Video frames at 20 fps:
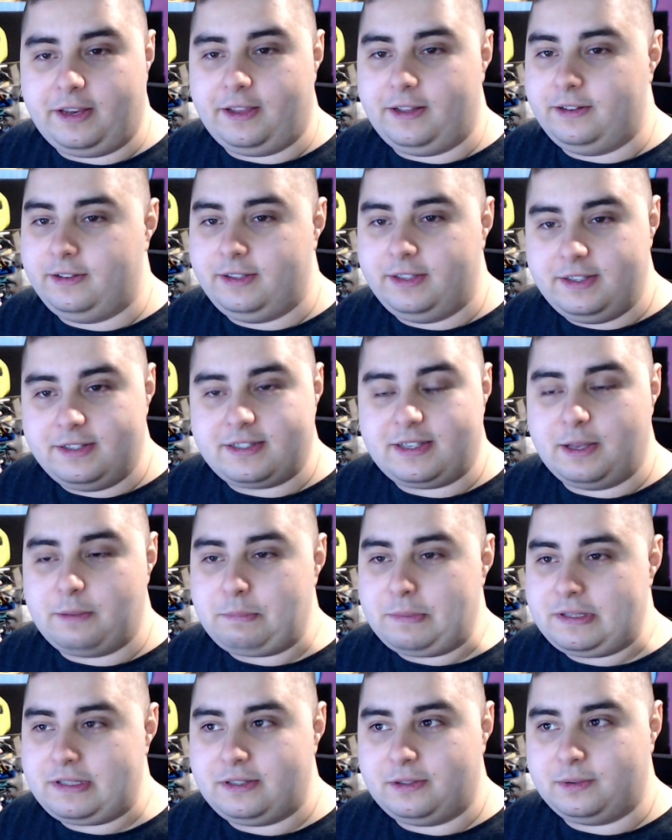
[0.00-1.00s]
And this
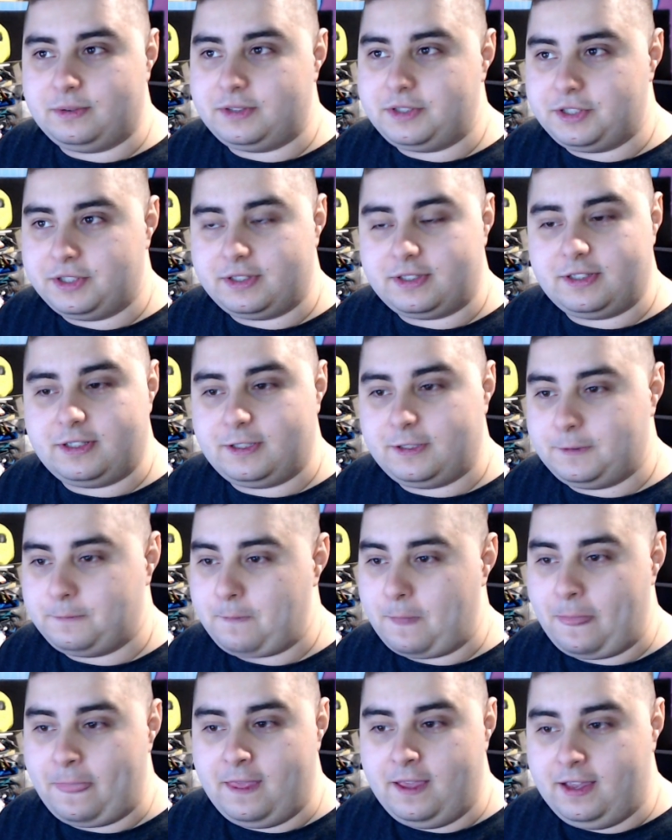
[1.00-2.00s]
episode just
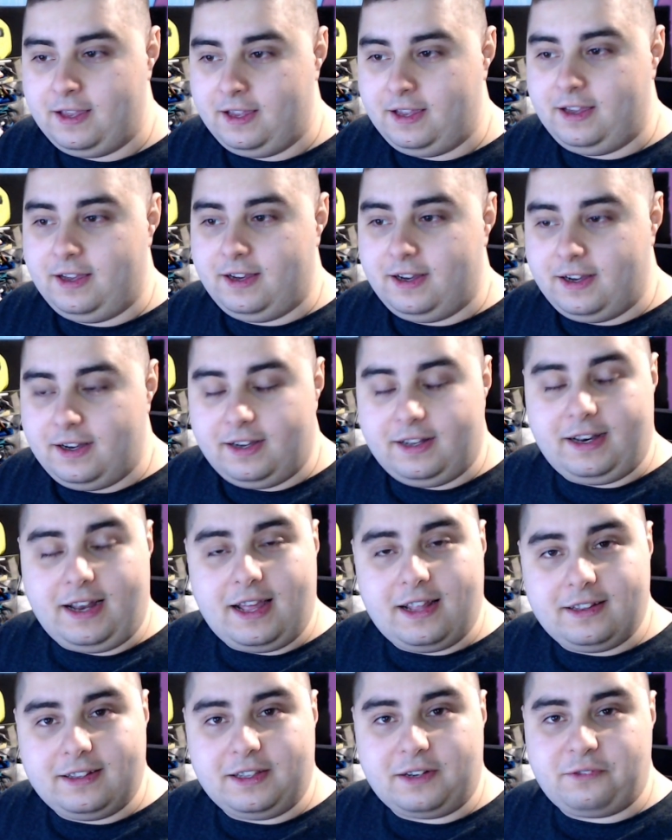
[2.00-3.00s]

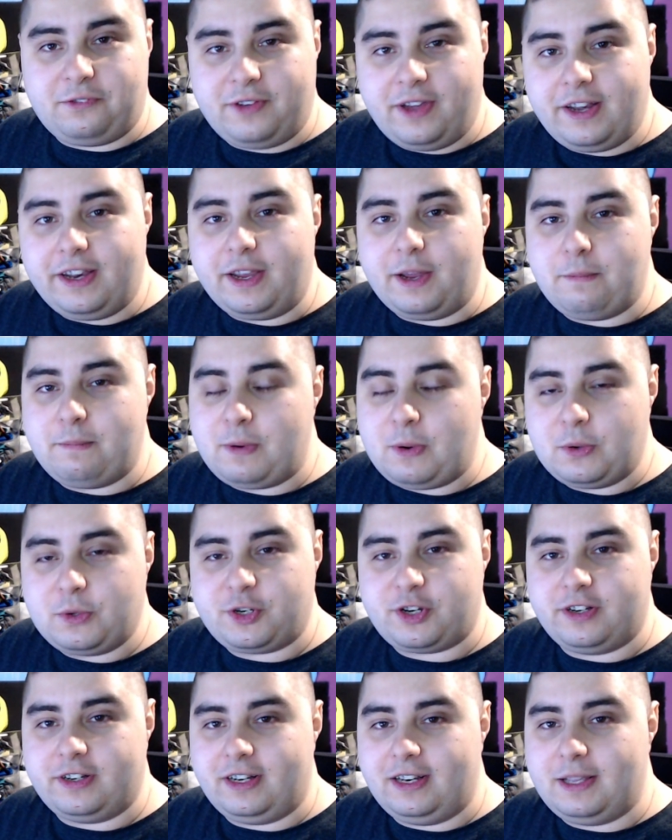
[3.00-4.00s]
another very
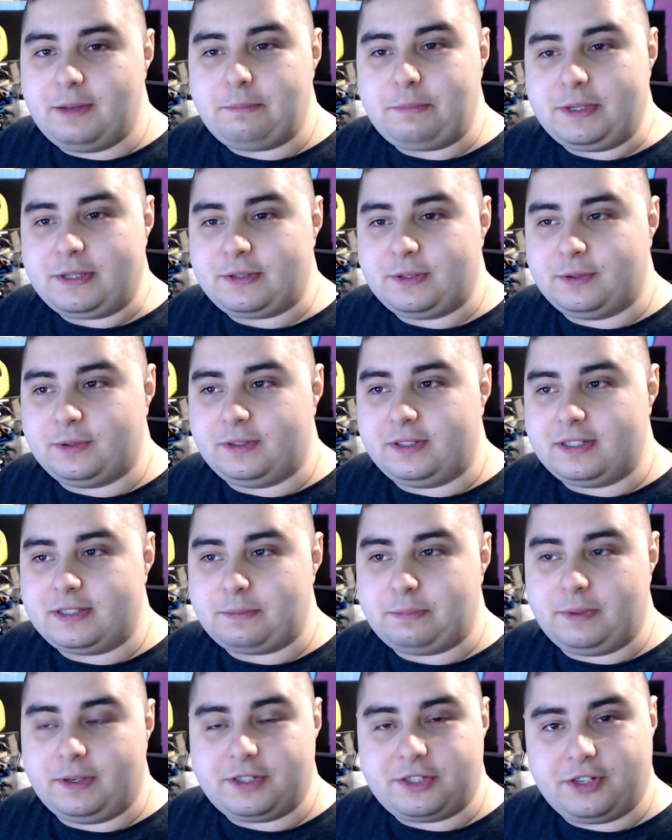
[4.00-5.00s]
emotional episode,
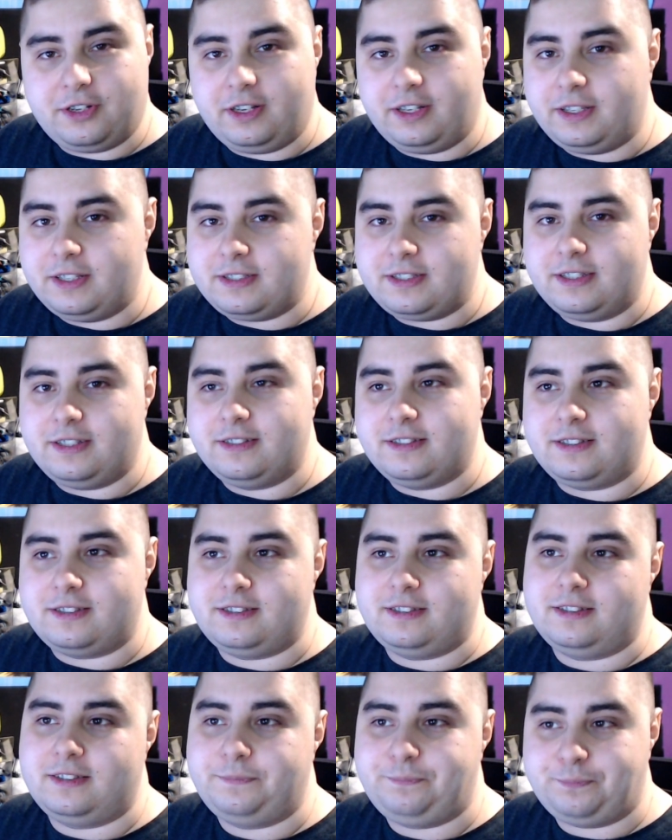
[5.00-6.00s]
especially
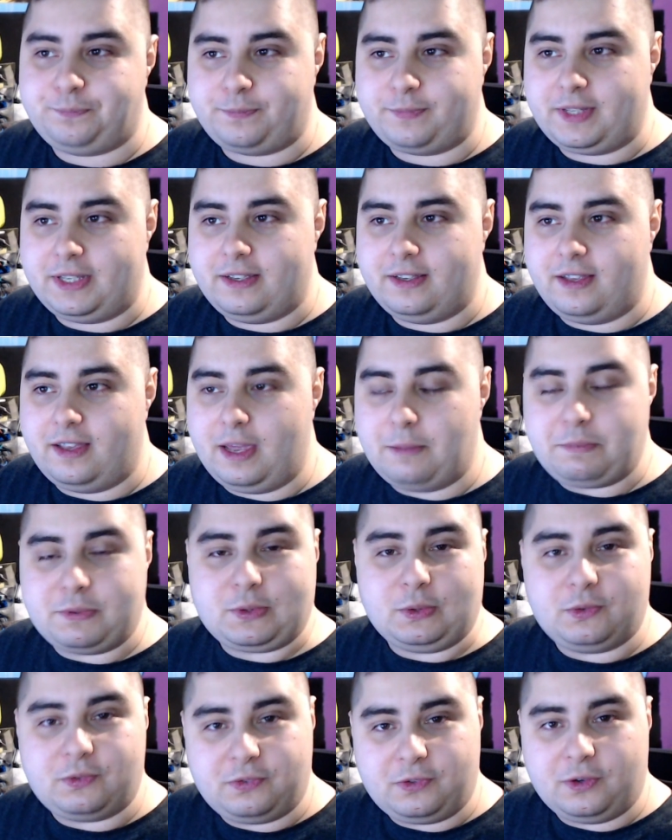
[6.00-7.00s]
since
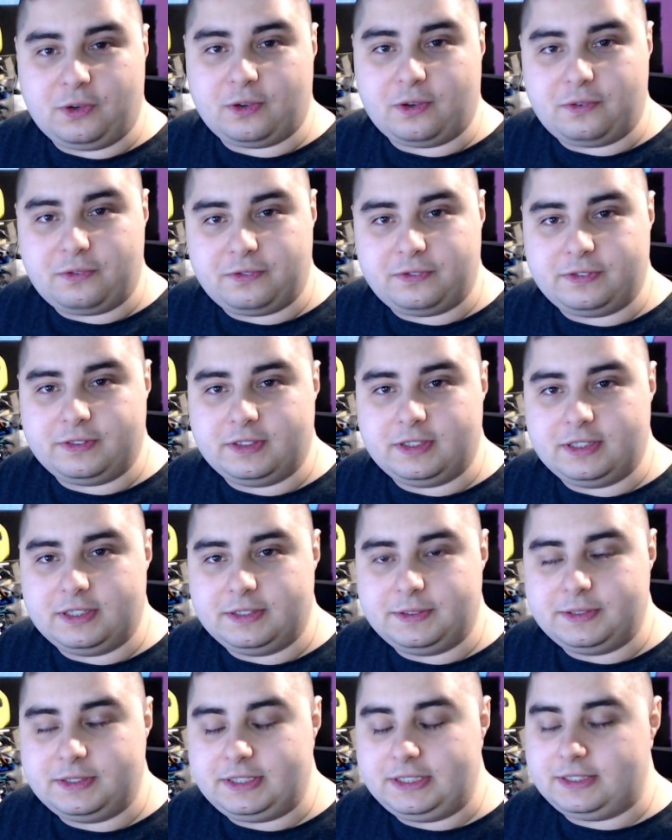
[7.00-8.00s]
episode 4
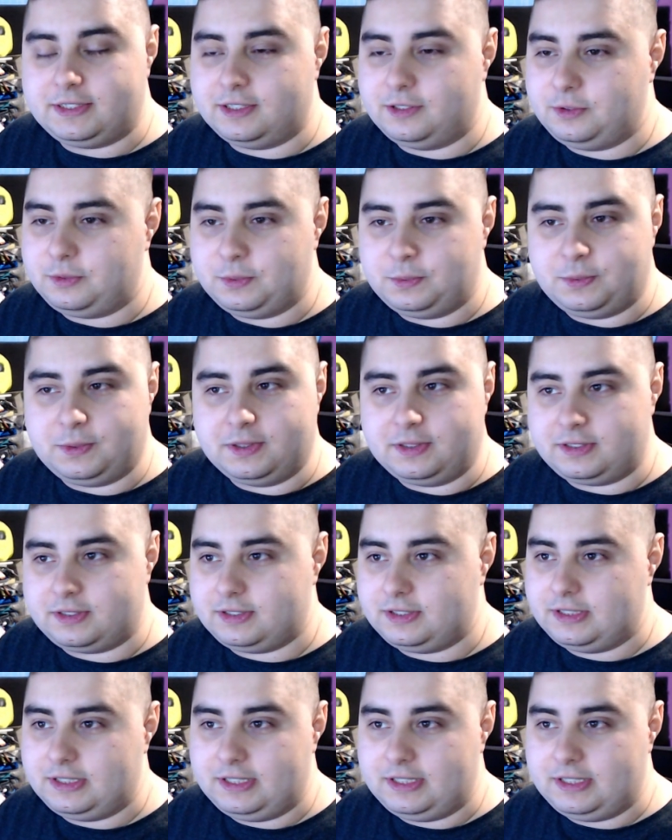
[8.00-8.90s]
of season 2 was